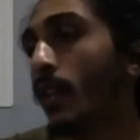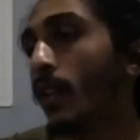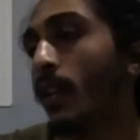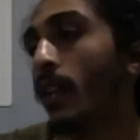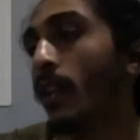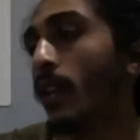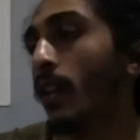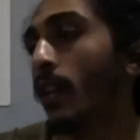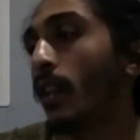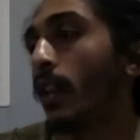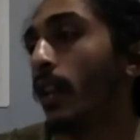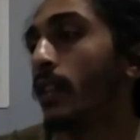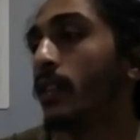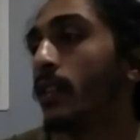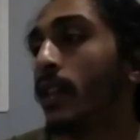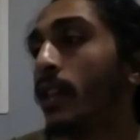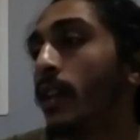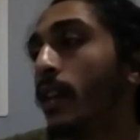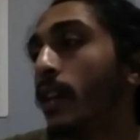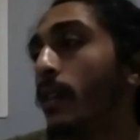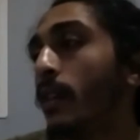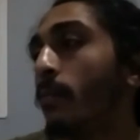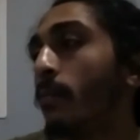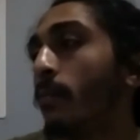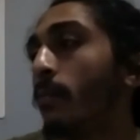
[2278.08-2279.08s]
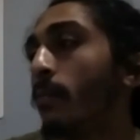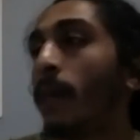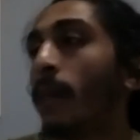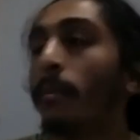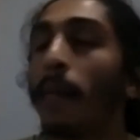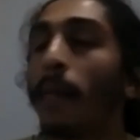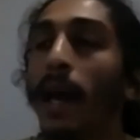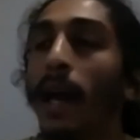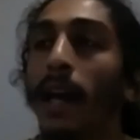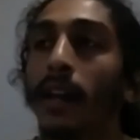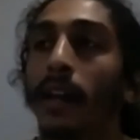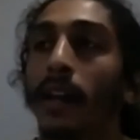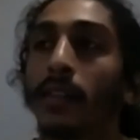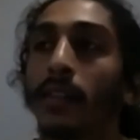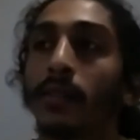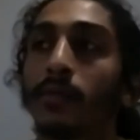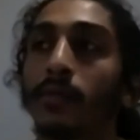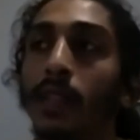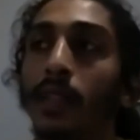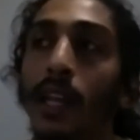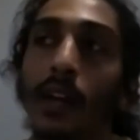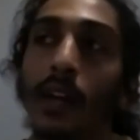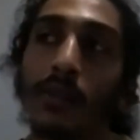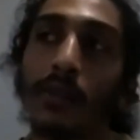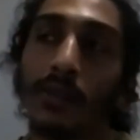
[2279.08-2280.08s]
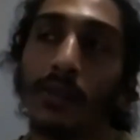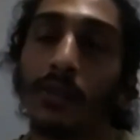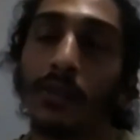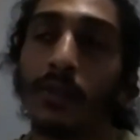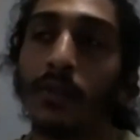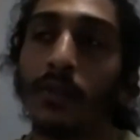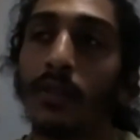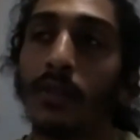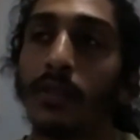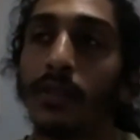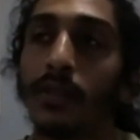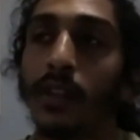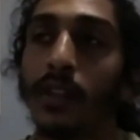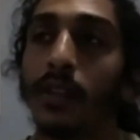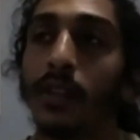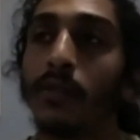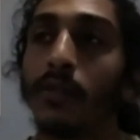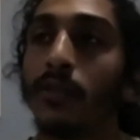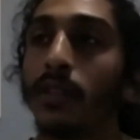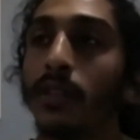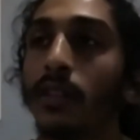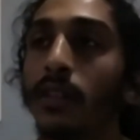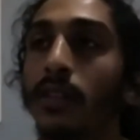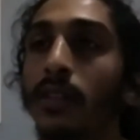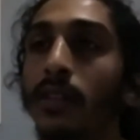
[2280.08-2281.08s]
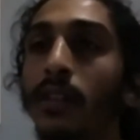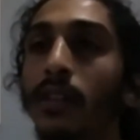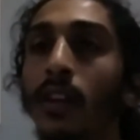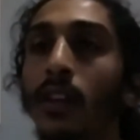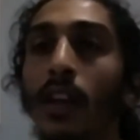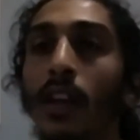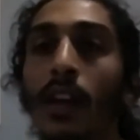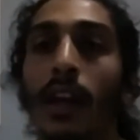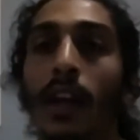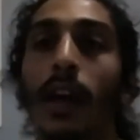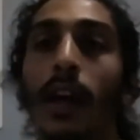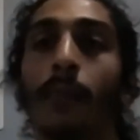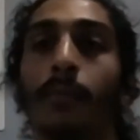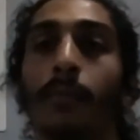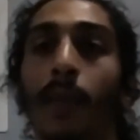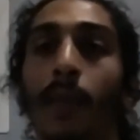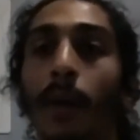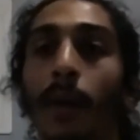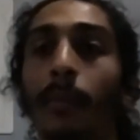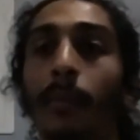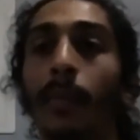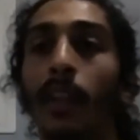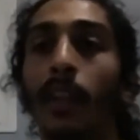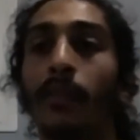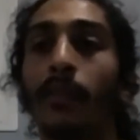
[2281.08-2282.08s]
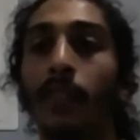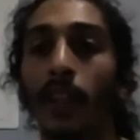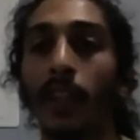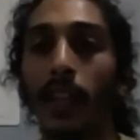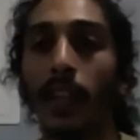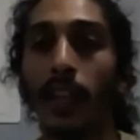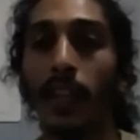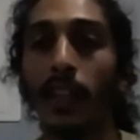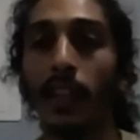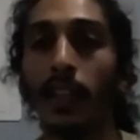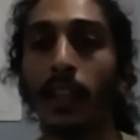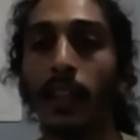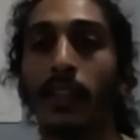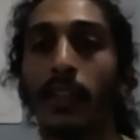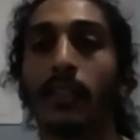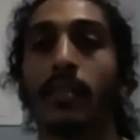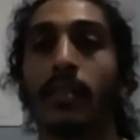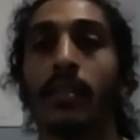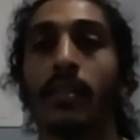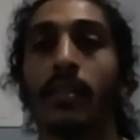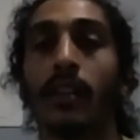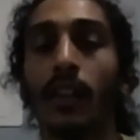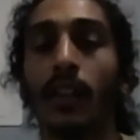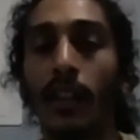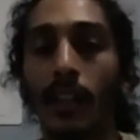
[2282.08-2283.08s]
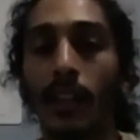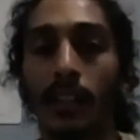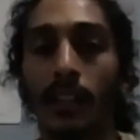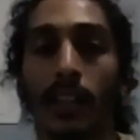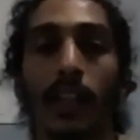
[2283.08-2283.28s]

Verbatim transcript: let's say my max without steroids, I'm, I'm lifting like this is like